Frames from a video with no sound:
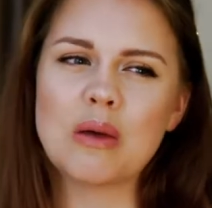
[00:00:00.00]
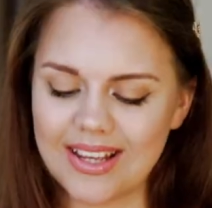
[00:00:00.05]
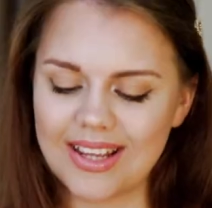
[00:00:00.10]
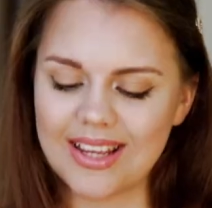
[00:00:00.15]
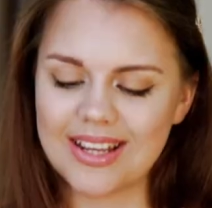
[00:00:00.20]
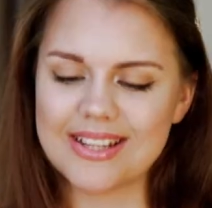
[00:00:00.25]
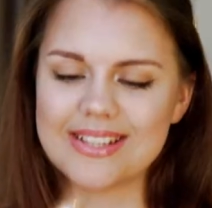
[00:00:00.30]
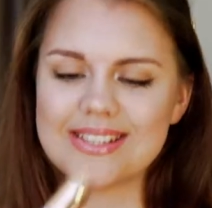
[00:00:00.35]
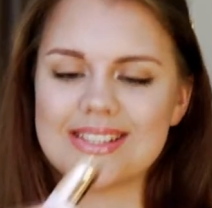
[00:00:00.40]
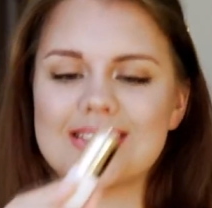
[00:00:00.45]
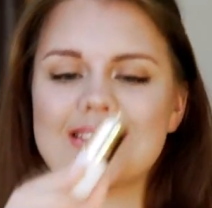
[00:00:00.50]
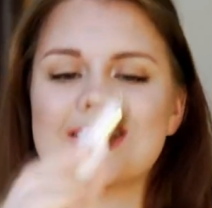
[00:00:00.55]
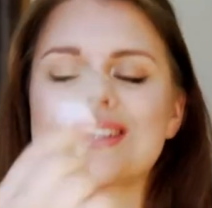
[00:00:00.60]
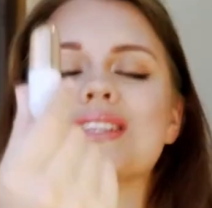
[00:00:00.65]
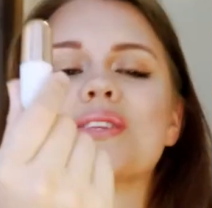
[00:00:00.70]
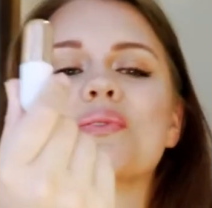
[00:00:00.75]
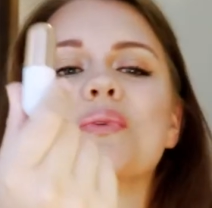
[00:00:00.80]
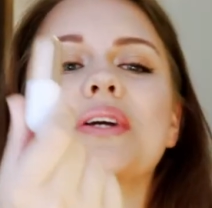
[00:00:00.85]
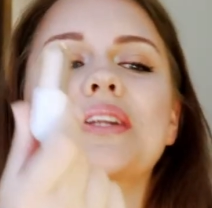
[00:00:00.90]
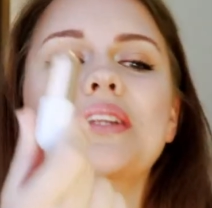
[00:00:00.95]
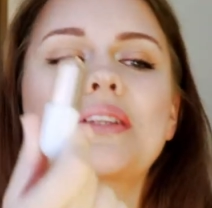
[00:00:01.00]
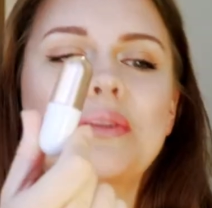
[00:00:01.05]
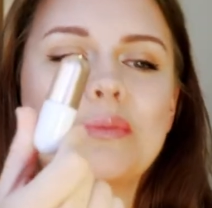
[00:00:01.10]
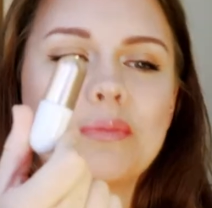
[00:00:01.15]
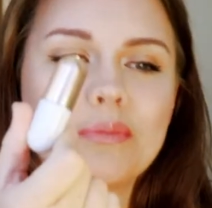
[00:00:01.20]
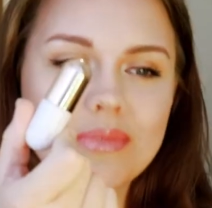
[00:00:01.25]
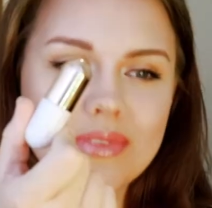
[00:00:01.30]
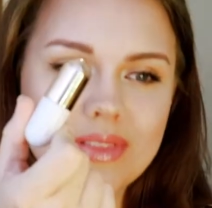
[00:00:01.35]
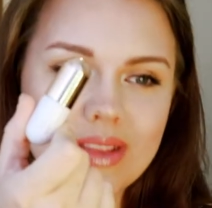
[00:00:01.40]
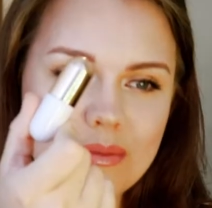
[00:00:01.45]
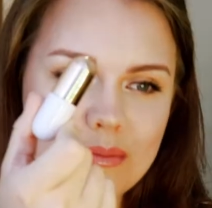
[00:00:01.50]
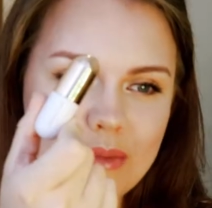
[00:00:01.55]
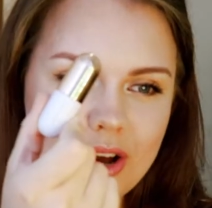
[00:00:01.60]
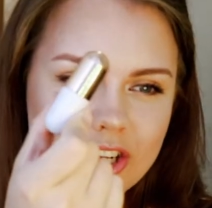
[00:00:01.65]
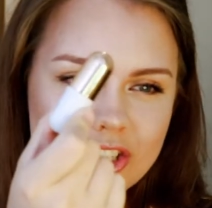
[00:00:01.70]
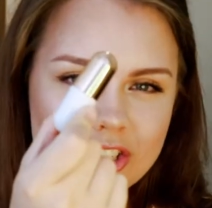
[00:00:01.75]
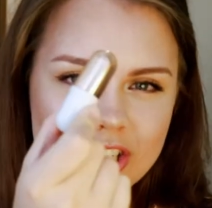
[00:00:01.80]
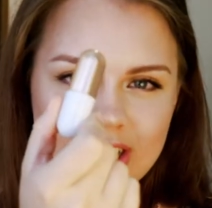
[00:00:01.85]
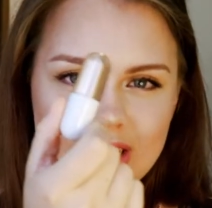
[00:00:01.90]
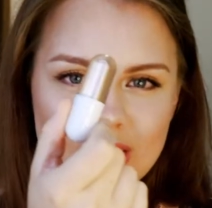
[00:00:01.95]
It is this one, the
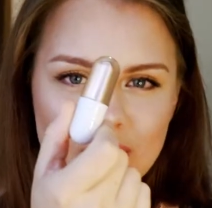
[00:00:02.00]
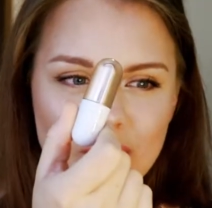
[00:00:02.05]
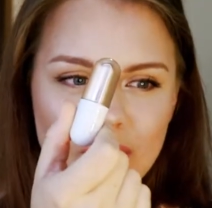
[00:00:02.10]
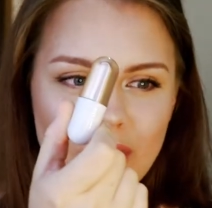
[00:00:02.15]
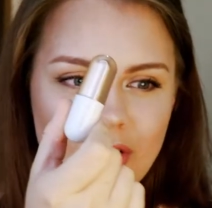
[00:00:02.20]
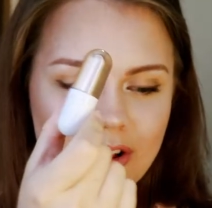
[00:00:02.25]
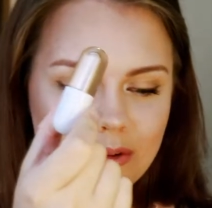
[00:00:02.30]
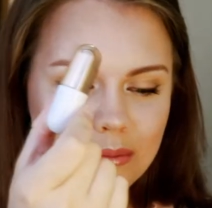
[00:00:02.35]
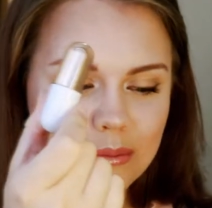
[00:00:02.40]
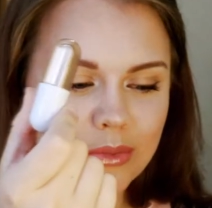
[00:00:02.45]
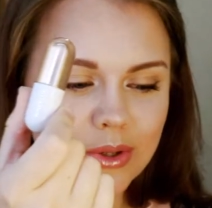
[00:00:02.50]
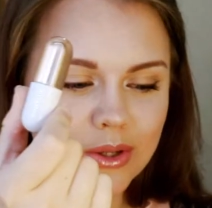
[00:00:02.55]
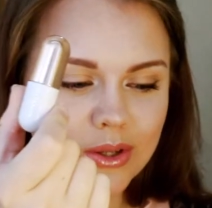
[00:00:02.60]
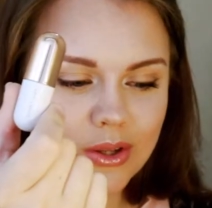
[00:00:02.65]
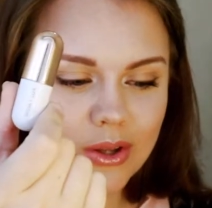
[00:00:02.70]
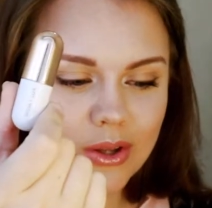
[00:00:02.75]
Matcha Lip Balm